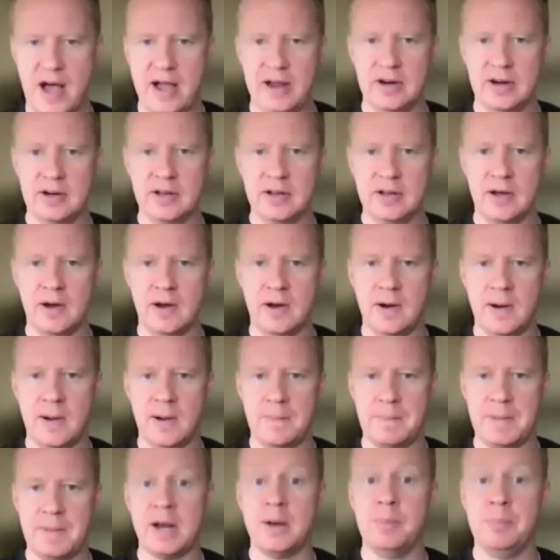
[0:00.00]
fired
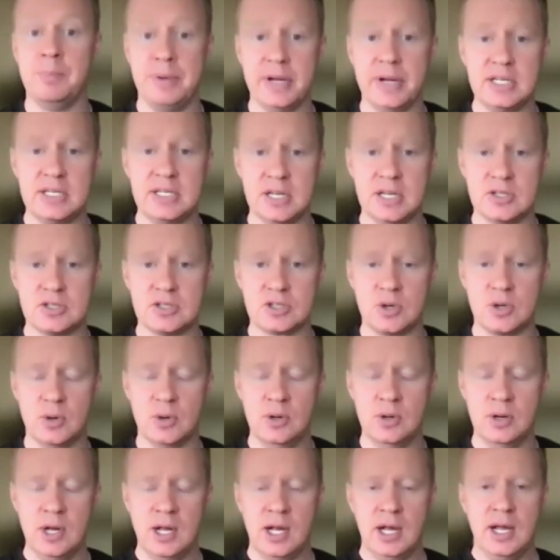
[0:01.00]
at a Big Ten
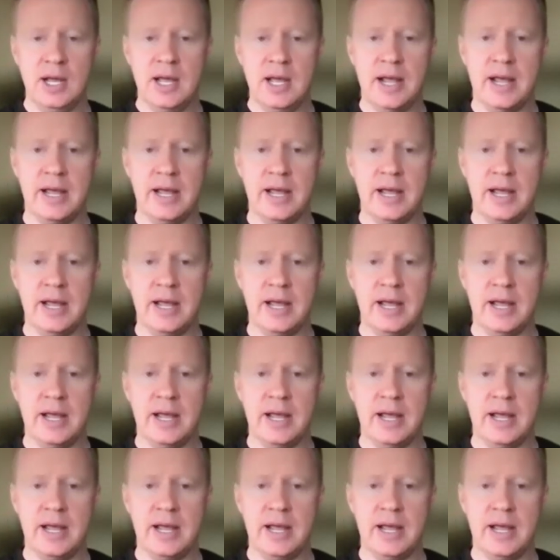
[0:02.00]
school.